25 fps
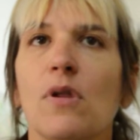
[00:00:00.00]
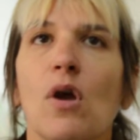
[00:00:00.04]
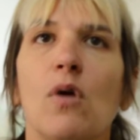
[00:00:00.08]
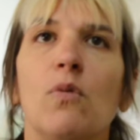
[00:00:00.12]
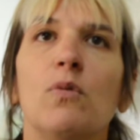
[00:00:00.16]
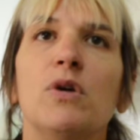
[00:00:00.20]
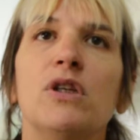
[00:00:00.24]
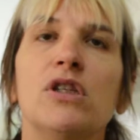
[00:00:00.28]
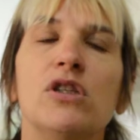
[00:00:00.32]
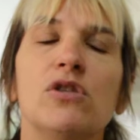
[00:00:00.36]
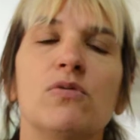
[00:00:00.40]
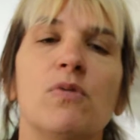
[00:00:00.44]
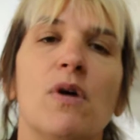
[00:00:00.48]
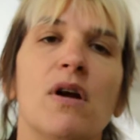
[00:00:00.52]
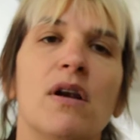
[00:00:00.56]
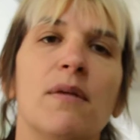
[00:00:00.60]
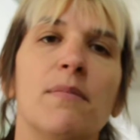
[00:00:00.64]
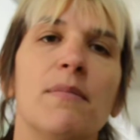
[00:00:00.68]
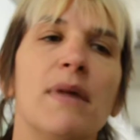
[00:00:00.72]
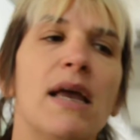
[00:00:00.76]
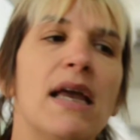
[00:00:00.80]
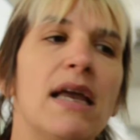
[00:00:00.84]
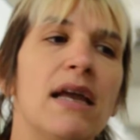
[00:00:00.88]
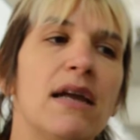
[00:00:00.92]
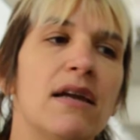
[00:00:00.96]
we just want to
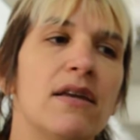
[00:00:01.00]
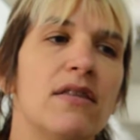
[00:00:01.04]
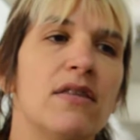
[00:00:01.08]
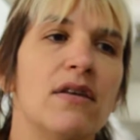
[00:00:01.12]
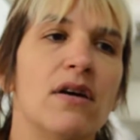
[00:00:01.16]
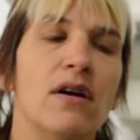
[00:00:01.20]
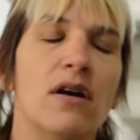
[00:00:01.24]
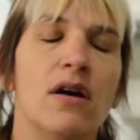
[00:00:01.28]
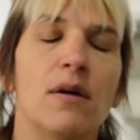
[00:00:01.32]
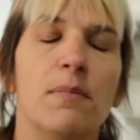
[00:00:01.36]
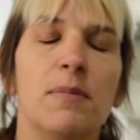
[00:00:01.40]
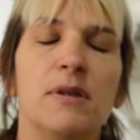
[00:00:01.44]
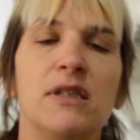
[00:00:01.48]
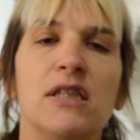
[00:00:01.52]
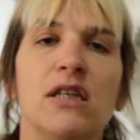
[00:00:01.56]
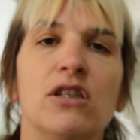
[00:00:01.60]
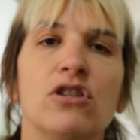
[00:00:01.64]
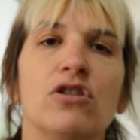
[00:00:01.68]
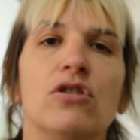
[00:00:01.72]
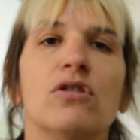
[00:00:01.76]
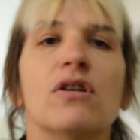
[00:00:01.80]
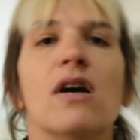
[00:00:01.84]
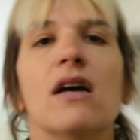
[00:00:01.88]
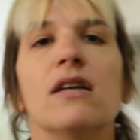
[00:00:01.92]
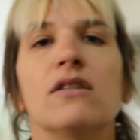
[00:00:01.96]
make the
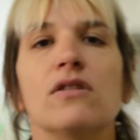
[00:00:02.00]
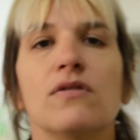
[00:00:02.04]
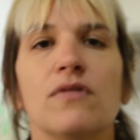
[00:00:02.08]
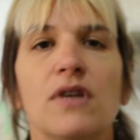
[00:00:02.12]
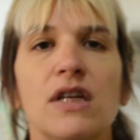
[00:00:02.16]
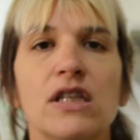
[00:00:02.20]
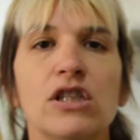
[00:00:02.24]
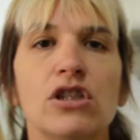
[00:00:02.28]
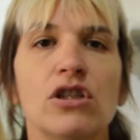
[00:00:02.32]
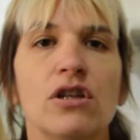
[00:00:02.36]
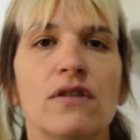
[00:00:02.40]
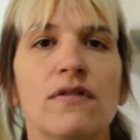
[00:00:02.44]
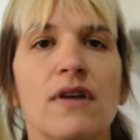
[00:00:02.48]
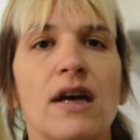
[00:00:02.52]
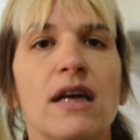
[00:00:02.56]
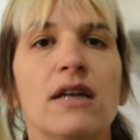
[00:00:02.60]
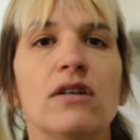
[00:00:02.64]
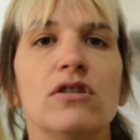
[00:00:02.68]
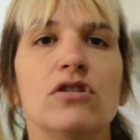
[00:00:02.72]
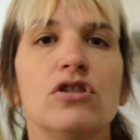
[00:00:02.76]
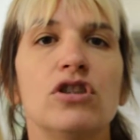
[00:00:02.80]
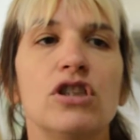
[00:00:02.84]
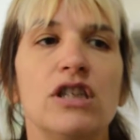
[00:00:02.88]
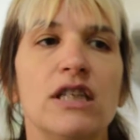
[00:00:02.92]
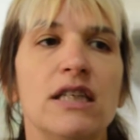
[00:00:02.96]
potential conservation of
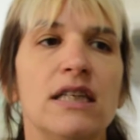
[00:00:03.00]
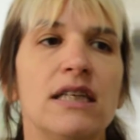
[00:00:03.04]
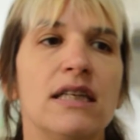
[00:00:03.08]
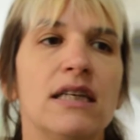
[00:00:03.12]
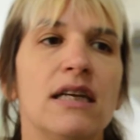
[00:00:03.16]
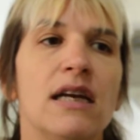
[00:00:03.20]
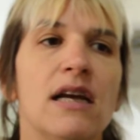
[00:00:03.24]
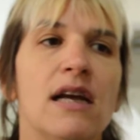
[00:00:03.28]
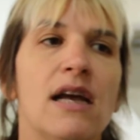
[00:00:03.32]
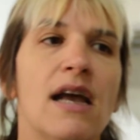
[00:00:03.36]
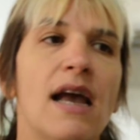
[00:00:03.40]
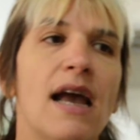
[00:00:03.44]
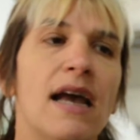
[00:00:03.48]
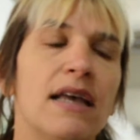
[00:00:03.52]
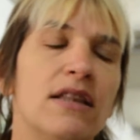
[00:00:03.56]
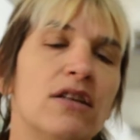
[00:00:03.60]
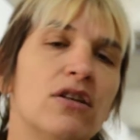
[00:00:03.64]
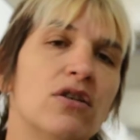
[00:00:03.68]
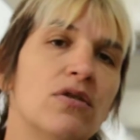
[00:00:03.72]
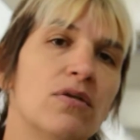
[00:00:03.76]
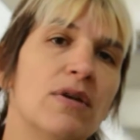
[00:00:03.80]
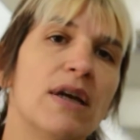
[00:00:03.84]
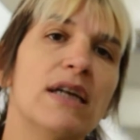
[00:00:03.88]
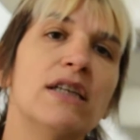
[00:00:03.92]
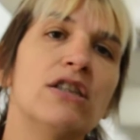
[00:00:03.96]
energy and the
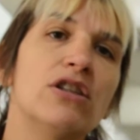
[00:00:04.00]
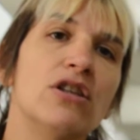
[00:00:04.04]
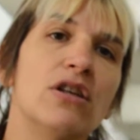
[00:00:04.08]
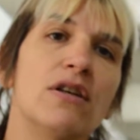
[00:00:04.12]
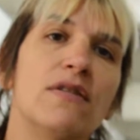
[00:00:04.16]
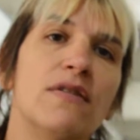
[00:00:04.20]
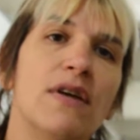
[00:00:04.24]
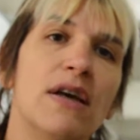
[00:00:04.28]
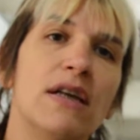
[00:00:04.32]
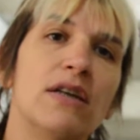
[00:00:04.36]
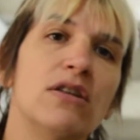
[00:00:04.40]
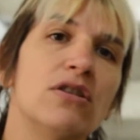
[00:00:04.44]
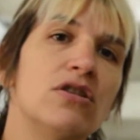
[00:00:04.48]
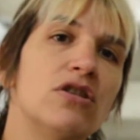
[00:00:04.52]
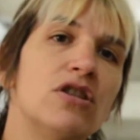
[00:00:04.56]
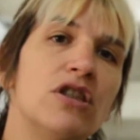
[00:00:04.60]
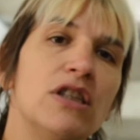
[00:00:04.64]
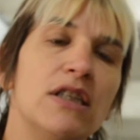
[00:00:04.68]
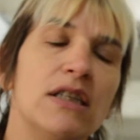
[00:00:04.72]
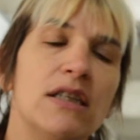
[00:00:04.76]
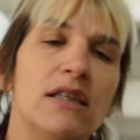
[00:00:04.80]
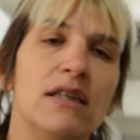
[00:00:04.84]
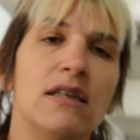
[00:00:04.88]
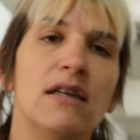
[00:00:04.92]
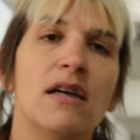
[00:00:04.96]
creation of
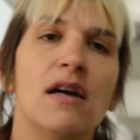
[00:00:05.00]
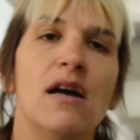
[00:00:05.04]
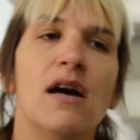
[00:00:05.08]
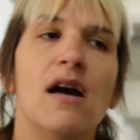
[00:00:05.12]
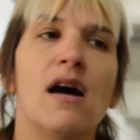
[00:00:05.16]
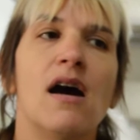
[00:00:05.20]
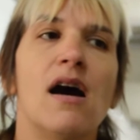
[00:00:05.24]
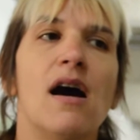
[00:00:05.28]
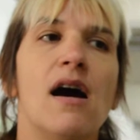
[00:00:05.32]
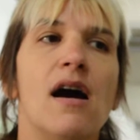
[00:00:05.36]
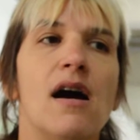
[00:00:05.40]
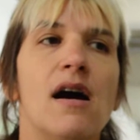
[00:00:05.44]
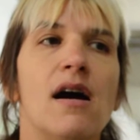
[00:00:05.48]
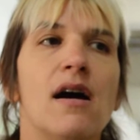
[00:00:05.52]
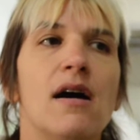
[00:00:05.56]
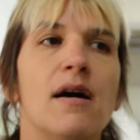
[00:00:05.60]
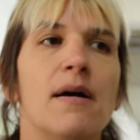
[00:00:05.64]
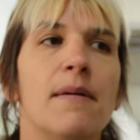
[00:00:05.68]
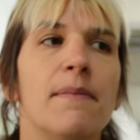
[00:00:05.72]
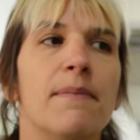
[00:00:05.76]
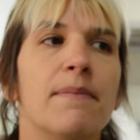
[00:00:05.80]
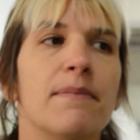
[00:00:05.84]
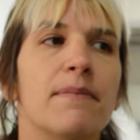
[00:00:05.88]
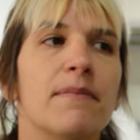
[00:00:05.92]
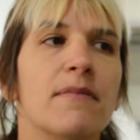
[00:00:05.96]
energy
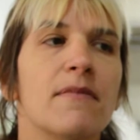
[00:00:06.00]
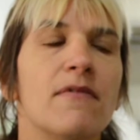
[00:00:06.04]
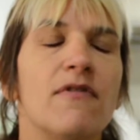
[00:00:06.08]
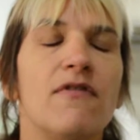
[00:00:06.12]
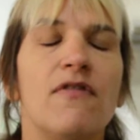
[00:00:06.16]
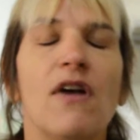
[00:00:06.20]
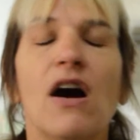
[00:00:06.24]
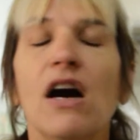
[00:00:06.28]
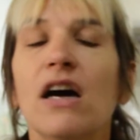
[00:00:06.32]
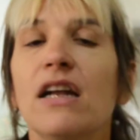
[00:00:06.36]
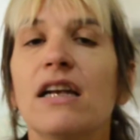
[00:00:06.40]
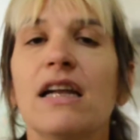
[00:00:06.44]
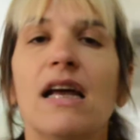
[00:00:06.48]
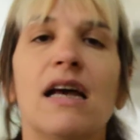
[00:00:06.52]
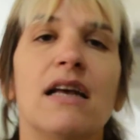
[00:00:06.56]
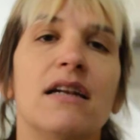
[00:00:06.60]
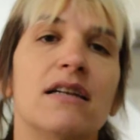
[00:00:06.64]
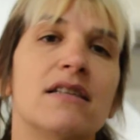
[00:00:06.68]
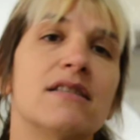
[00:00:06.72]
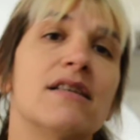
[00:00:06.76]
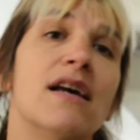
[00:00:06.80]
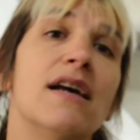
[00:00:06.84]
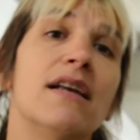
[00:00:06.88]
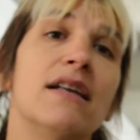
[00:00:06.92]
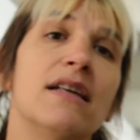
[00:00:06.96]
fun and
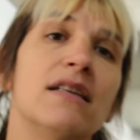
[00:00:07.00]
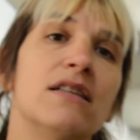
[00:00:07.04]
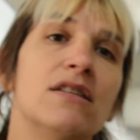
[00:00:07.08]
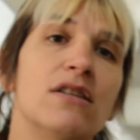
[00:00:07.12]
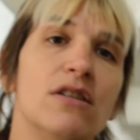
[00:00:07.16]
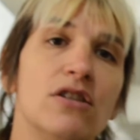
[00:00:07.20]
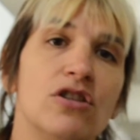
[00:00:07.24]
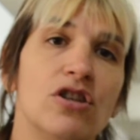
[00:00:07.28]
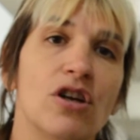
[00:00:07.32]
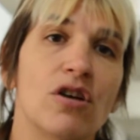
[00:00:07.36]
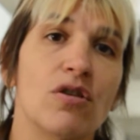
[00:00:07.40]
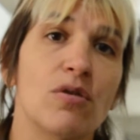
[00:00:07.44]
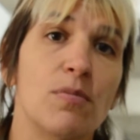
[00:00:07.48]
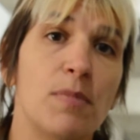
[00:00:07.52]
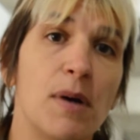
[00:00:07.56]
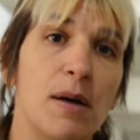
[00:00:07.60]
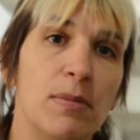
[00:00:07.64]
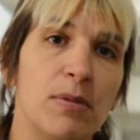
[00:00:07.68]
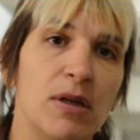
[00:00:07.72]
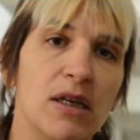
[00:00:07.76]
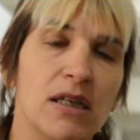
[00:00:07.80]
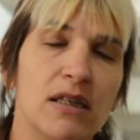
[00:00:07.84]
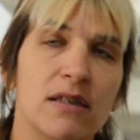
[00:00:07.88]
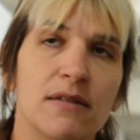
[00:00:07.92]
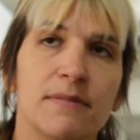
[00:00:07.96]
exciting to the general
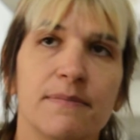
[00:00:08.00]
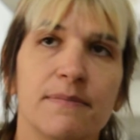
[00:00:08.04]
public.